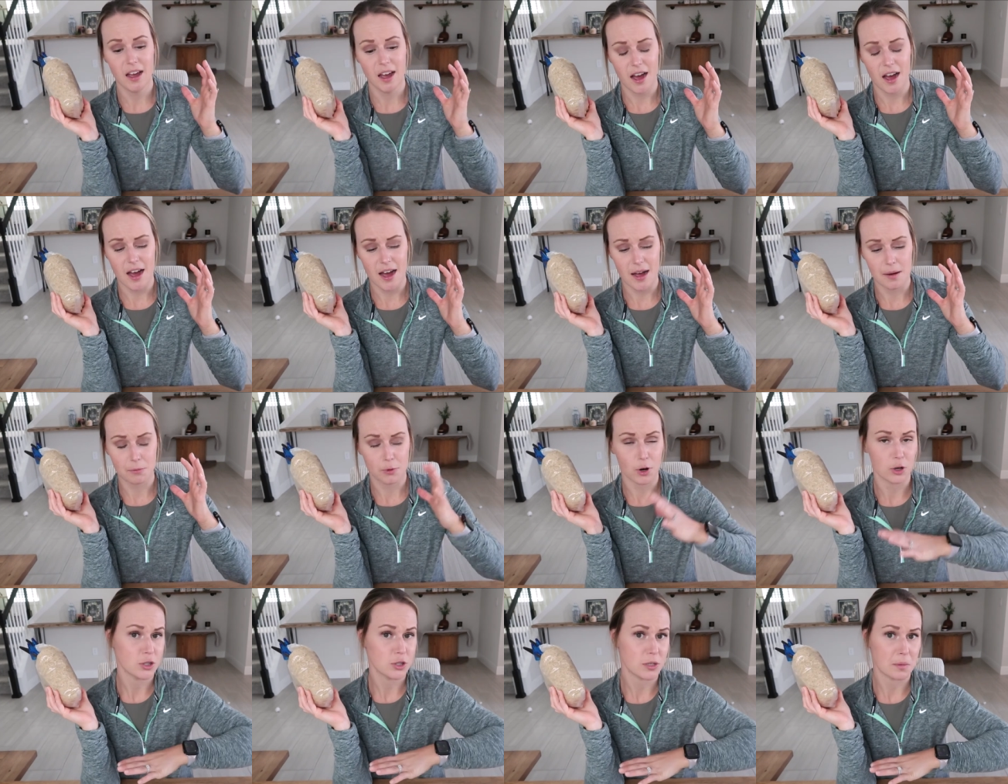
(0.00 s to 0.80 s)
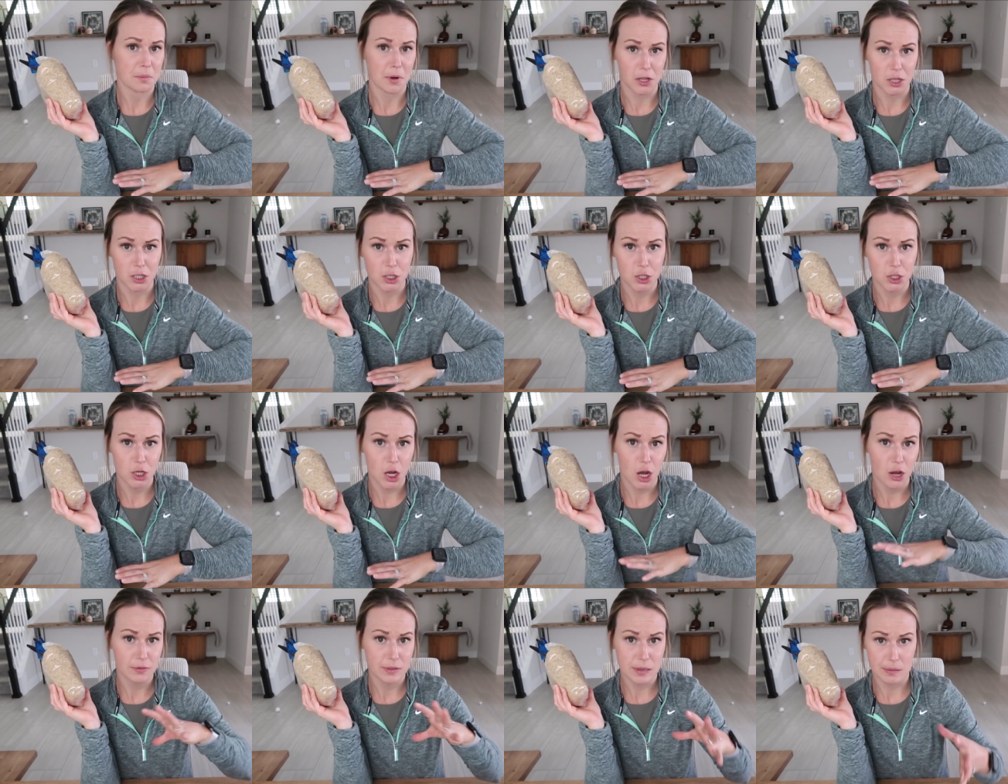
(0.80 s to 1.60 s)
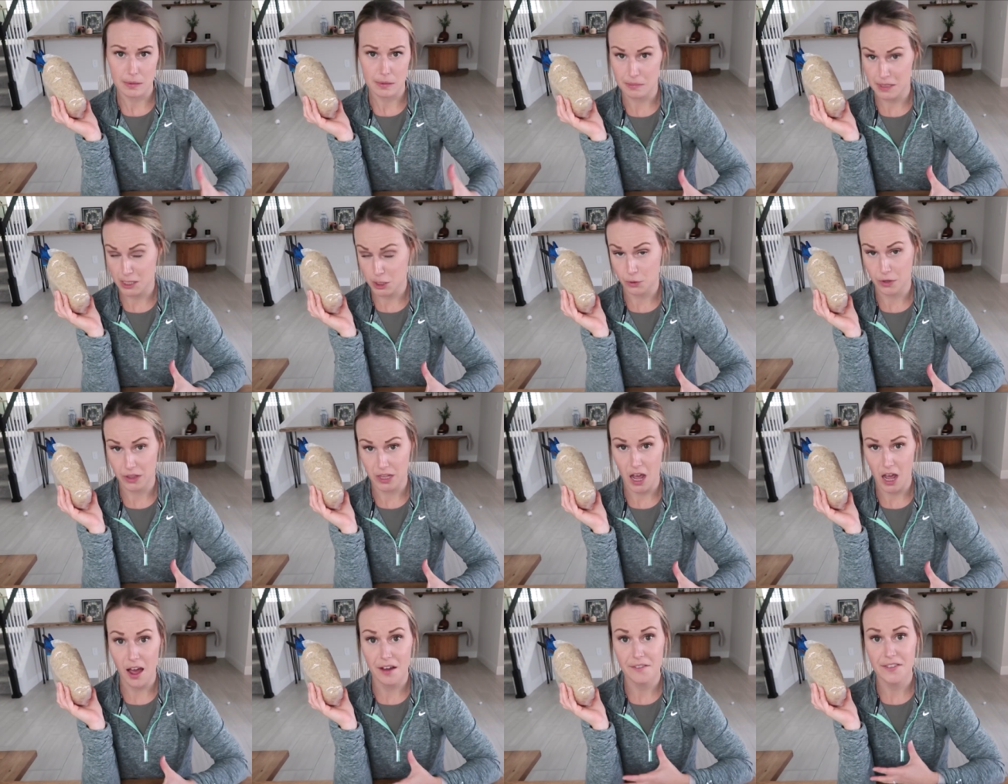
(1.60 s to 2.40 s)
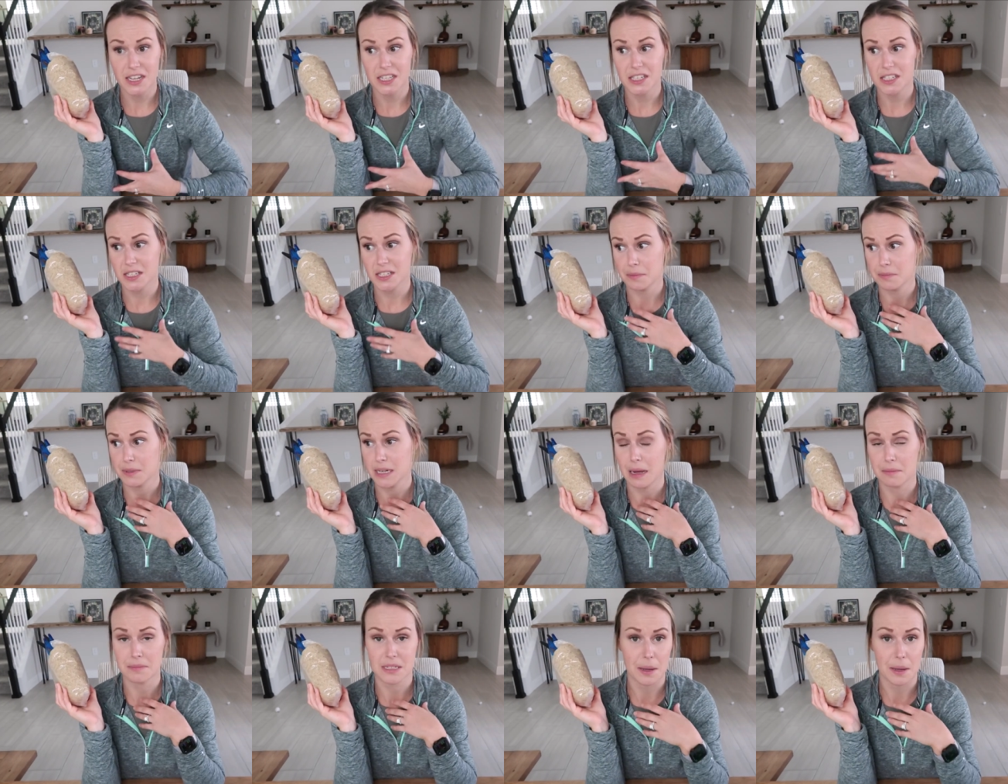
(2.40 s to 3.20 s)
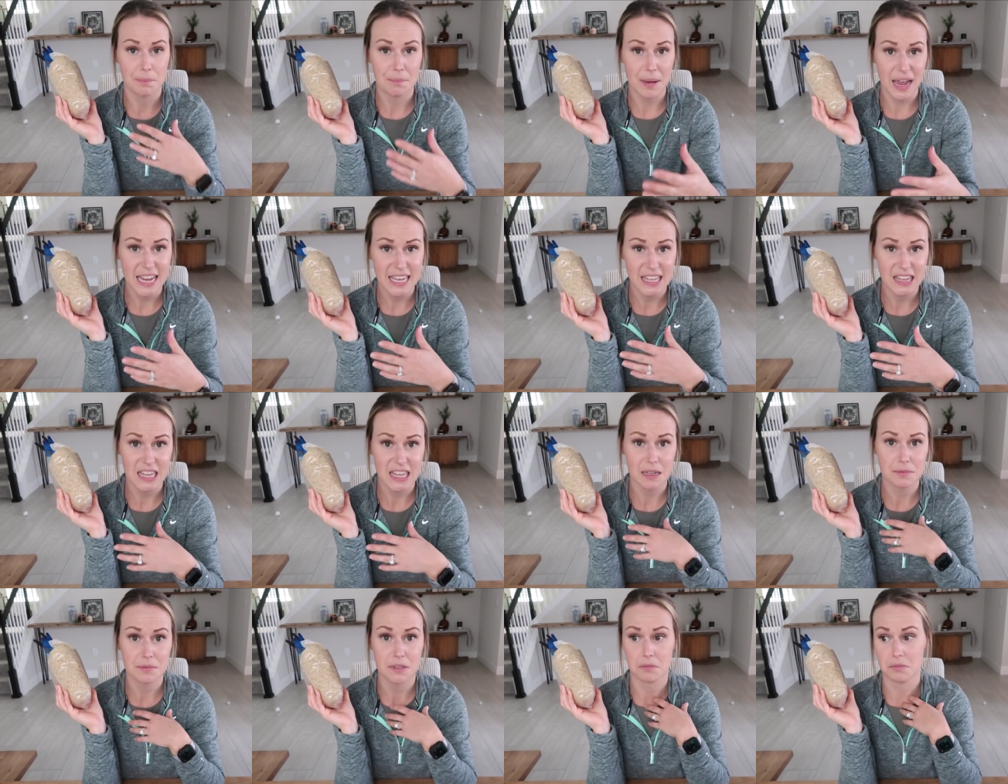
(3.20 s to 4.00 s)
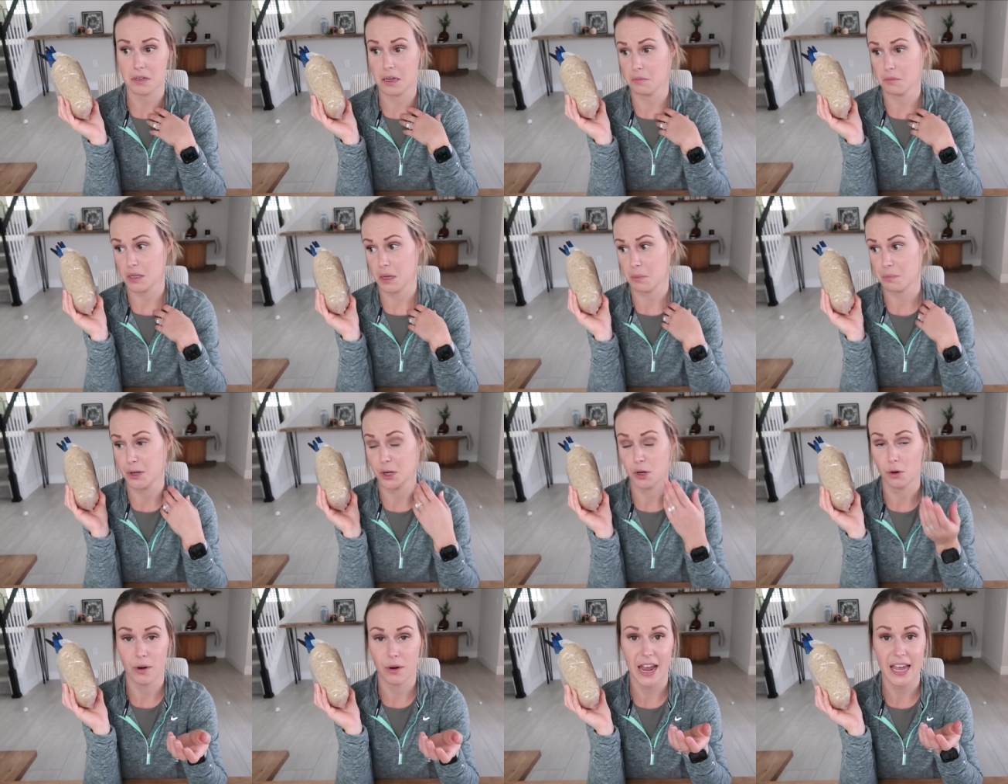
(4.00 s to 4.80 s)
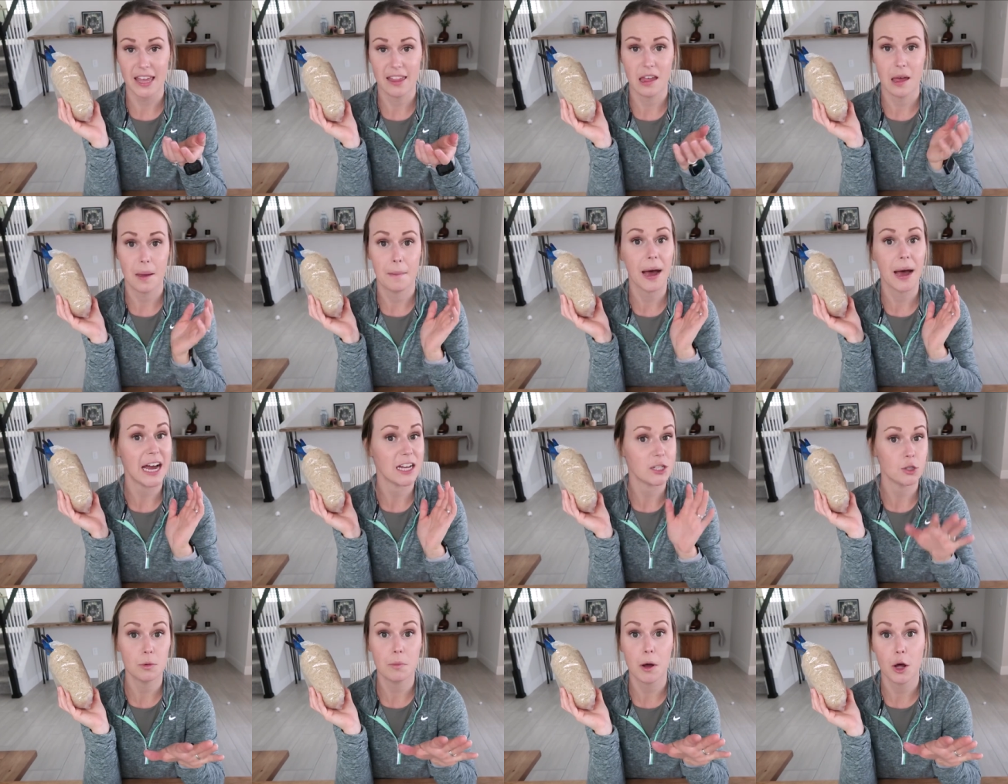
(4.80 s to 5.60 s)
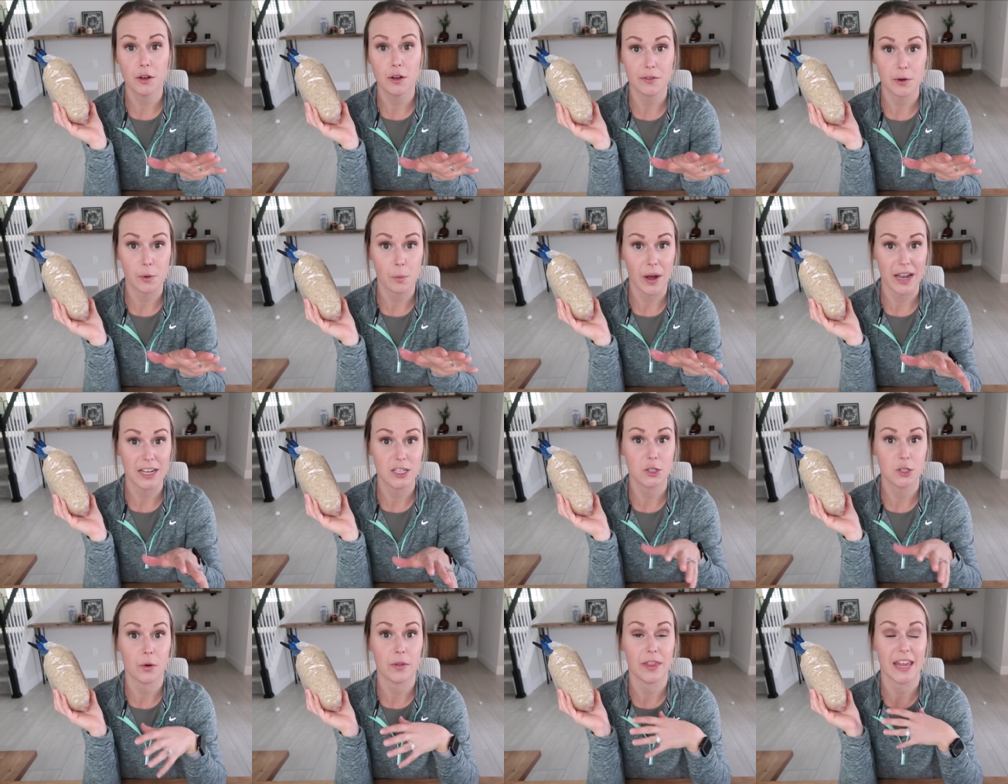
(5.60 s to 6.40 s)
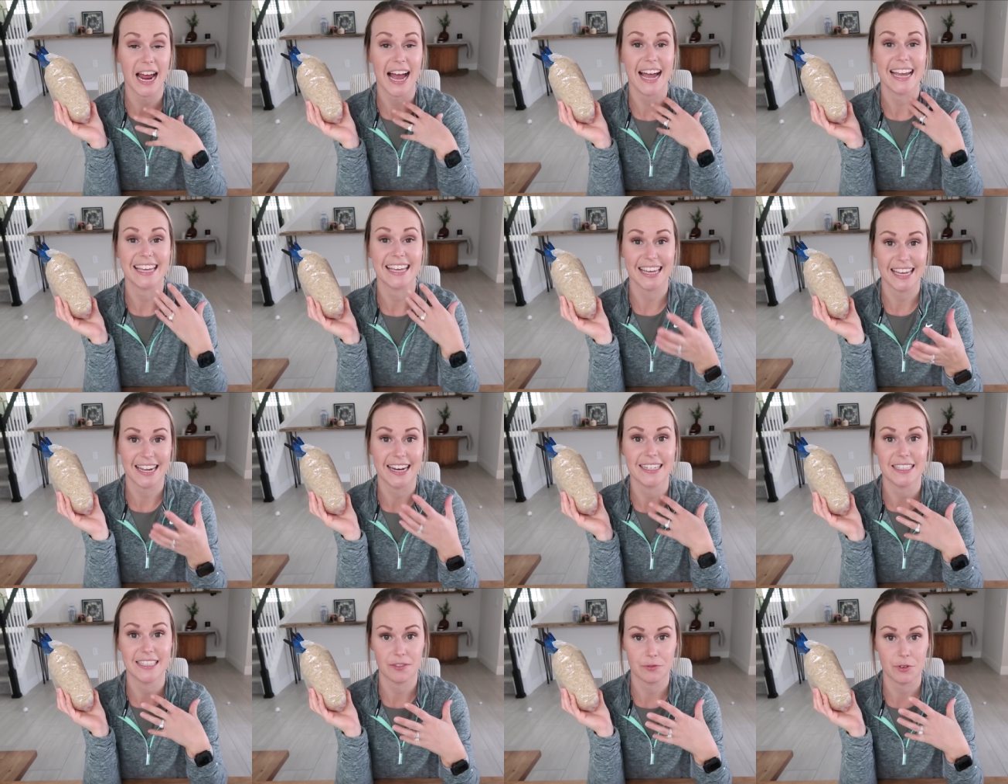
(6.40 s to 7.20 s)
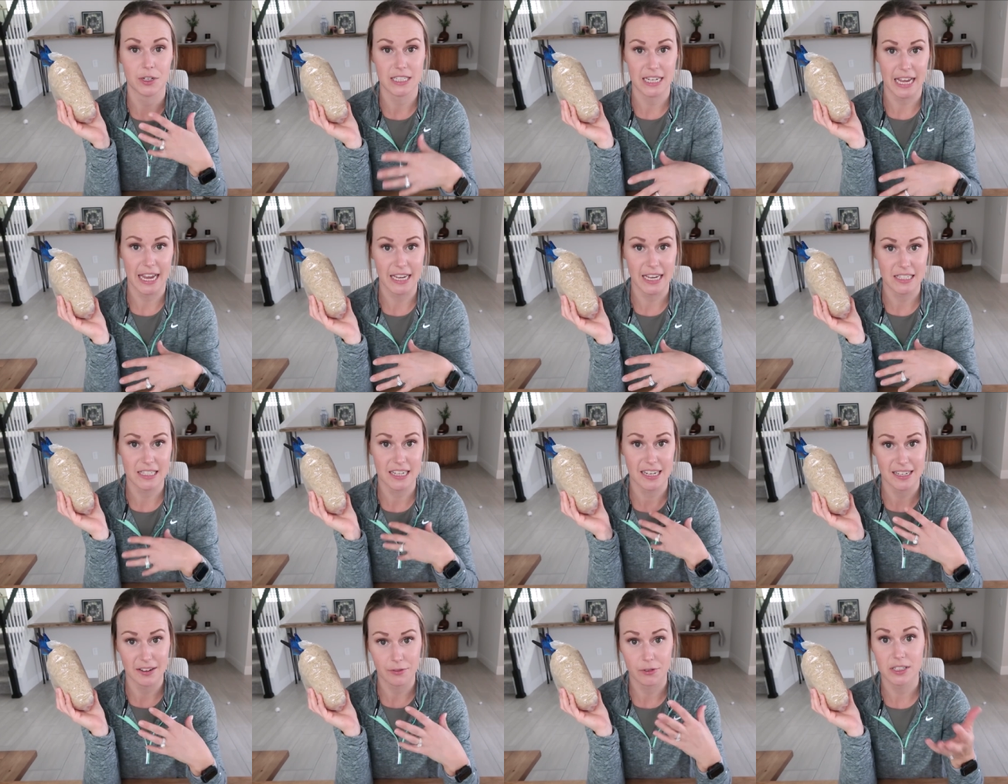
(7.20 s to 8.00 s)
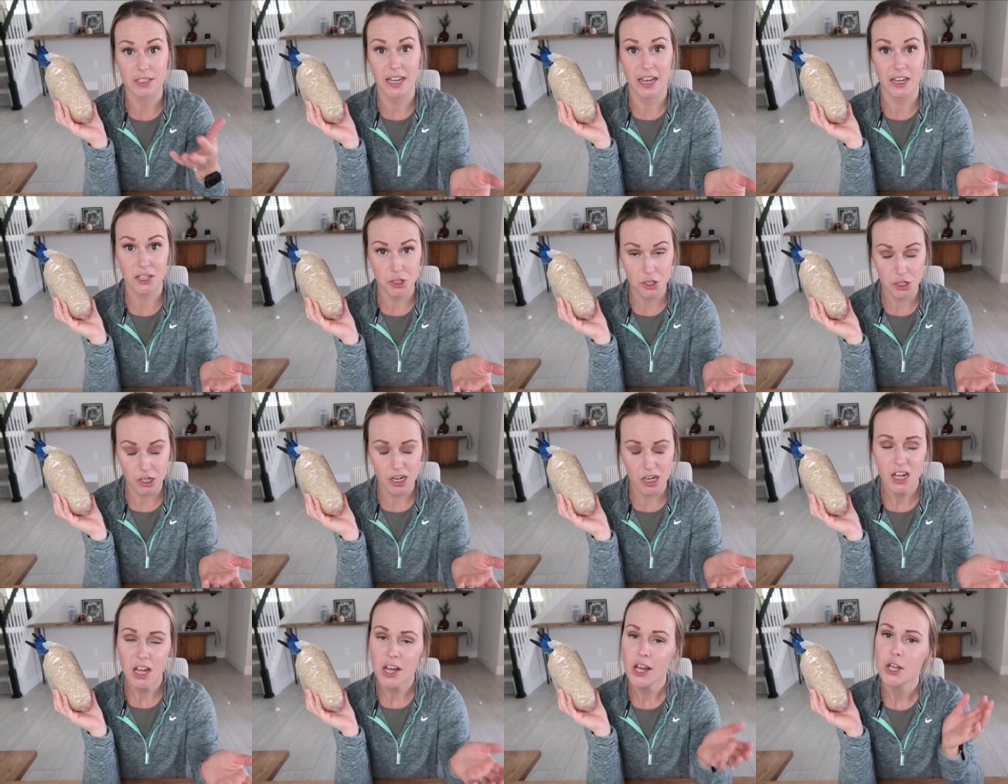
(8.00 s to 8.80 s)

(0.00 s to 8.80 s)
um, roast them on the stove, sometimes I do in the oven, sometimes I bake them, sometimes I puree them. I do them all different ways so that I get a different taste and different texture.